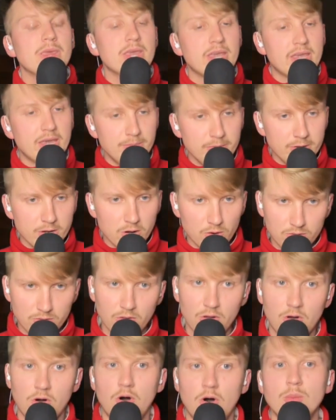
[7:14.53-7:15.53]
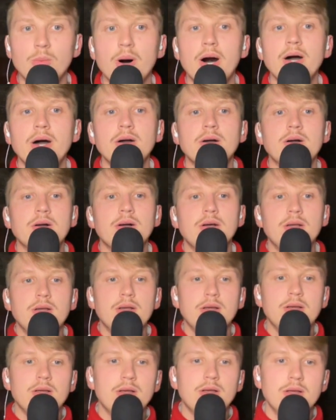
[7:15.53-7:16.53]
Give me Oklahoma,
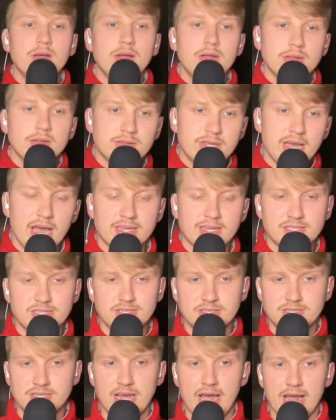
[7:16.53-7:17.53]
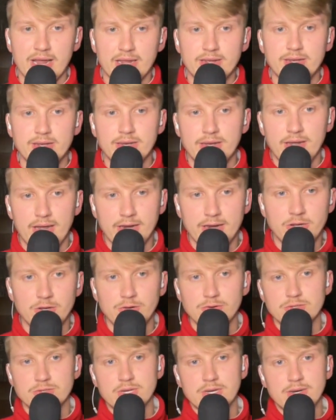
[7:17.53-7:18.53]
Texas Tech, and
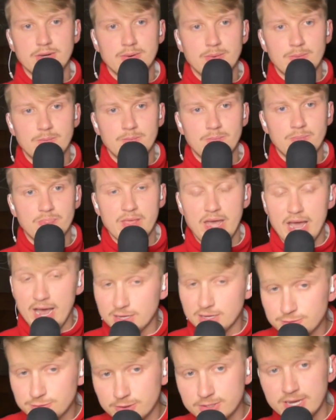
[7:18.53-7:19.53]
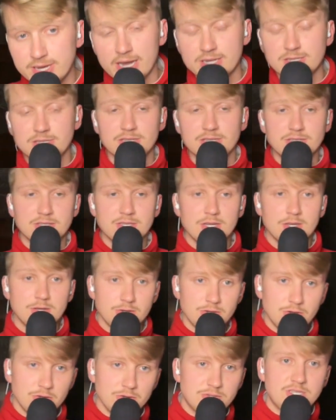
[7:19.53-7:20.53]
Houston. As for Texas,
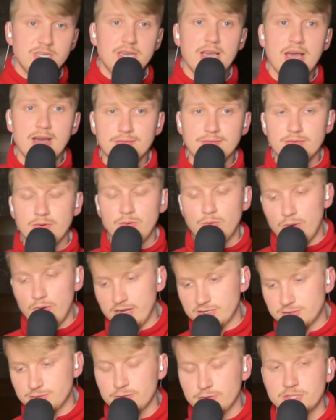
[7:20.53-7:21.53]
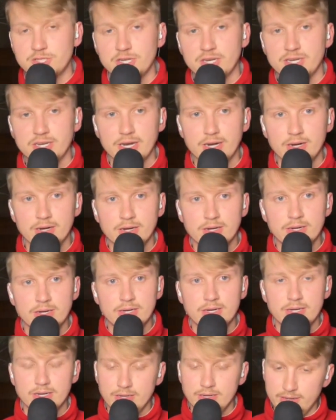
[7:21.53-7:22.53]
UCF, West Virginia,
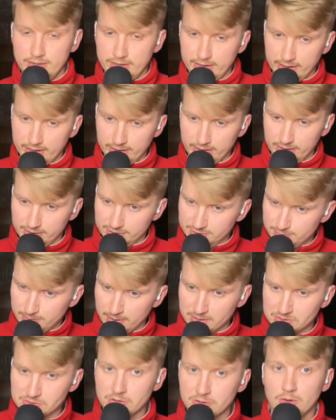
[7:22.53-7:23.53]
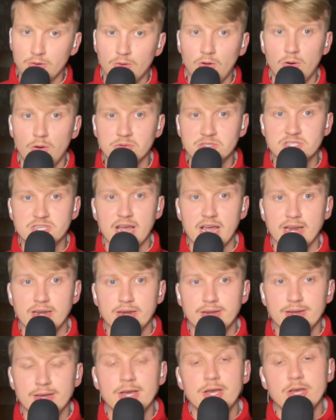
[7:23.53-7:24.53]
and especially Oklahoma
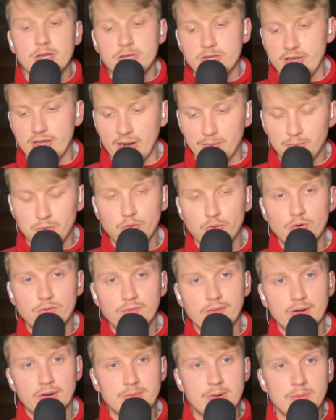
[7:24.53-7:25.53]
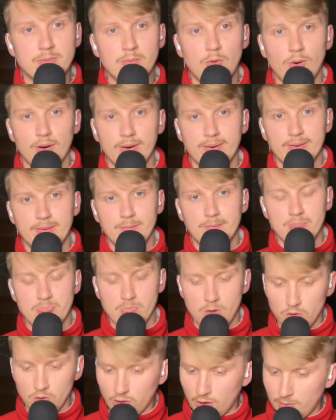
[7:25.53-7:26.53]
State, you got to prove a little bit more.
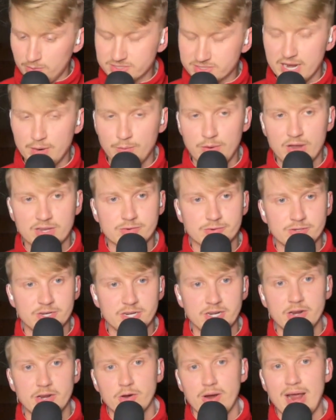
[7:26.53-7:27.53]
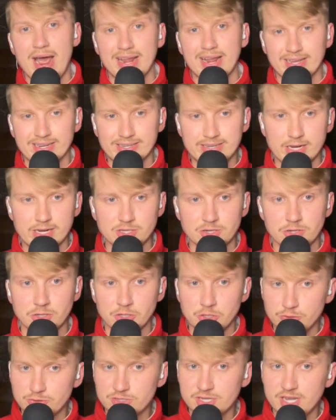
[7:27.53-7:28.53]
Oklahoma State, West Virginia, you're out of
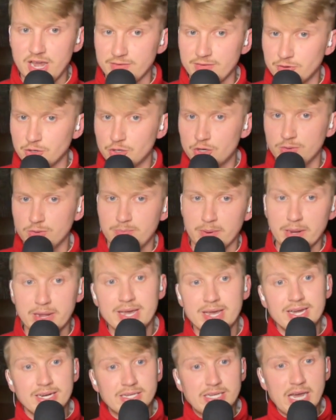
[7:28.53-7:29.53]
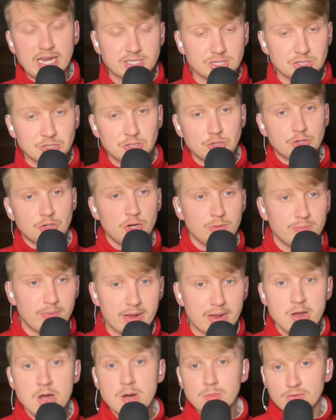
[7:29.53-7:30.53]
contention. UCF, you could be. Texas, you could
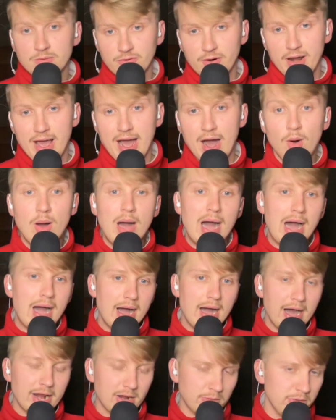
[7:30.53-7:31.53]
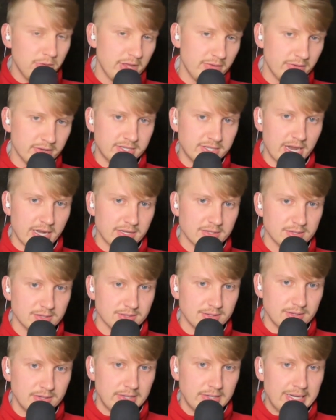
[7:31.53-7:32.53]
be. But for now, I don't believe in
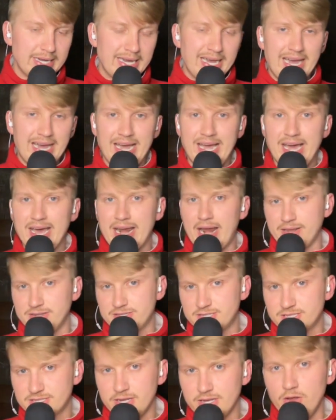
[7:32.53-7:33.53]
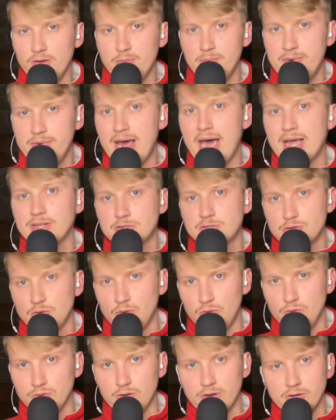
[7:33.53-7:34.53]
Texas. And I still am not
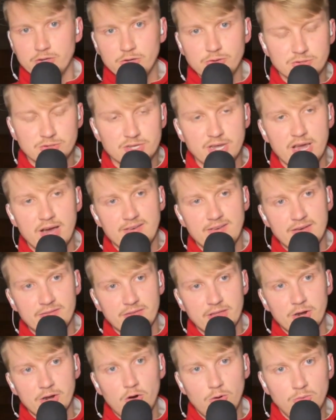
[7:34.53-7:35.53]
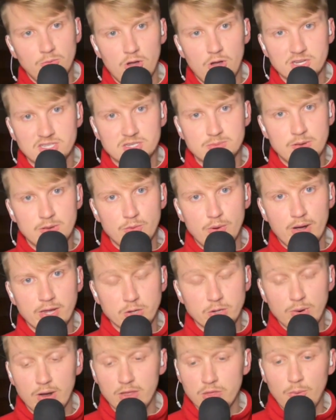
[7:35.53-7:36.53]
sold on UCF after that home loss to
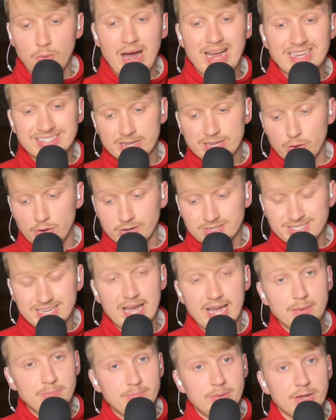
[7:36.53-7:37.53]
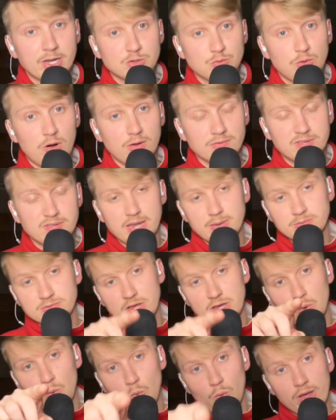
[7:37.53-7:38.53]
BYU. Otherwise, there are 10 Big 12 teams
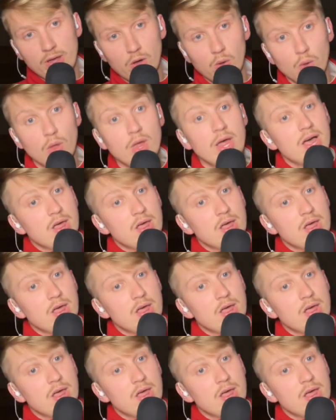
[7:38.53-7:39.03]
that will